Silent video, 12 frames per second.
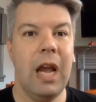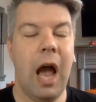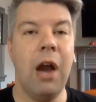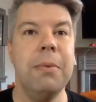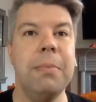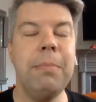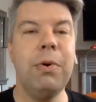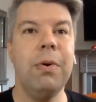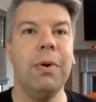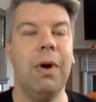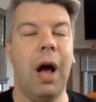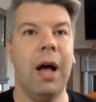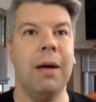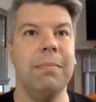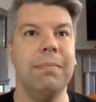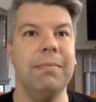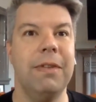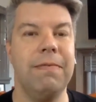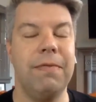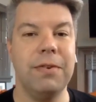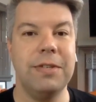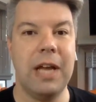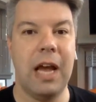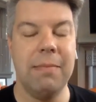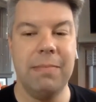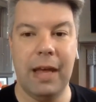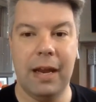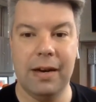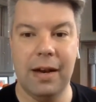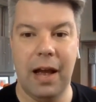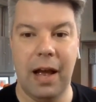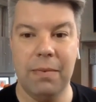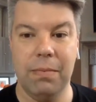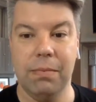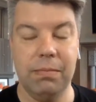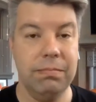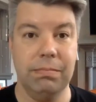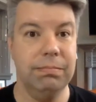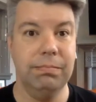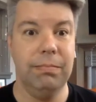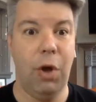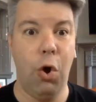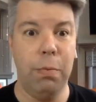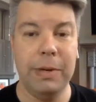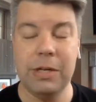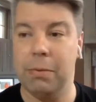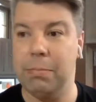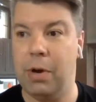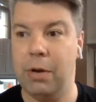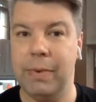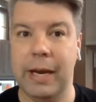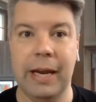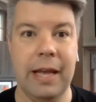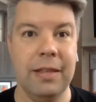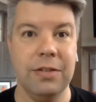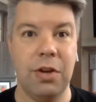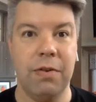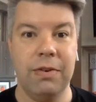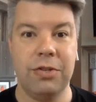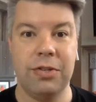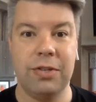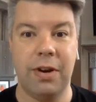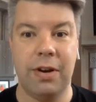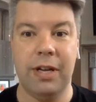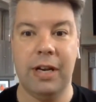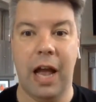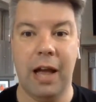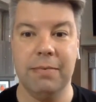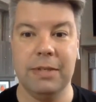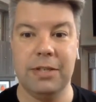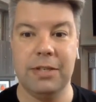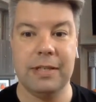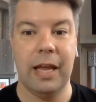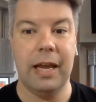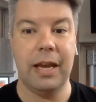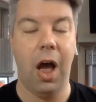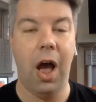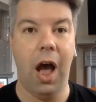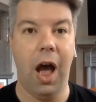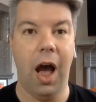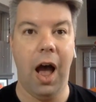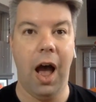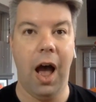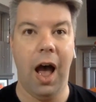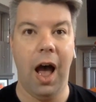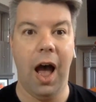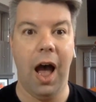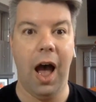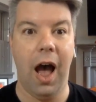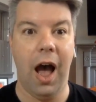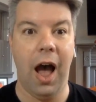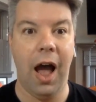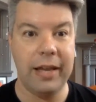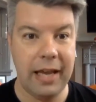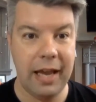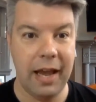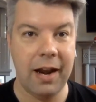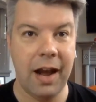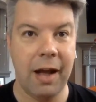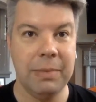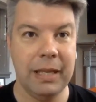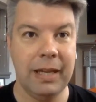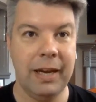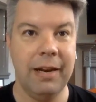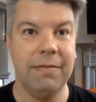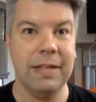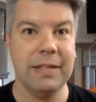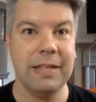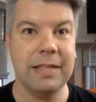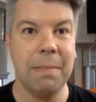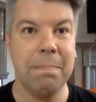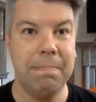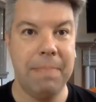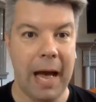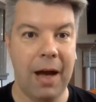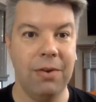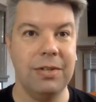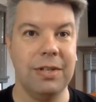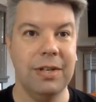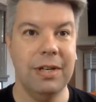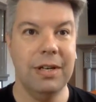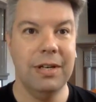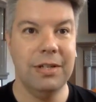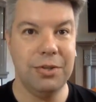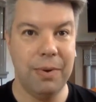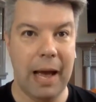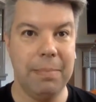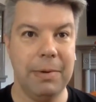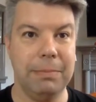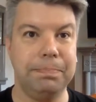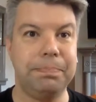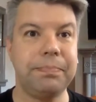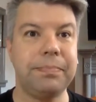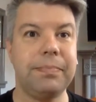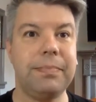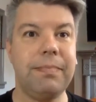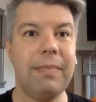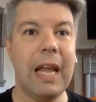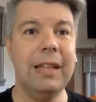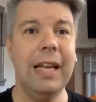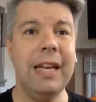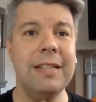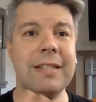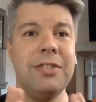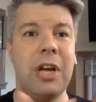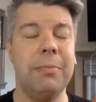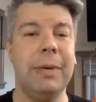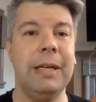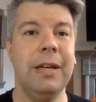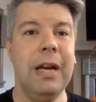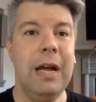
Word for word: I remember um, the first time that I opened on Broadway and this overture started, I was just like, I cannot believe this is about to happen. Ladies and gentlemen,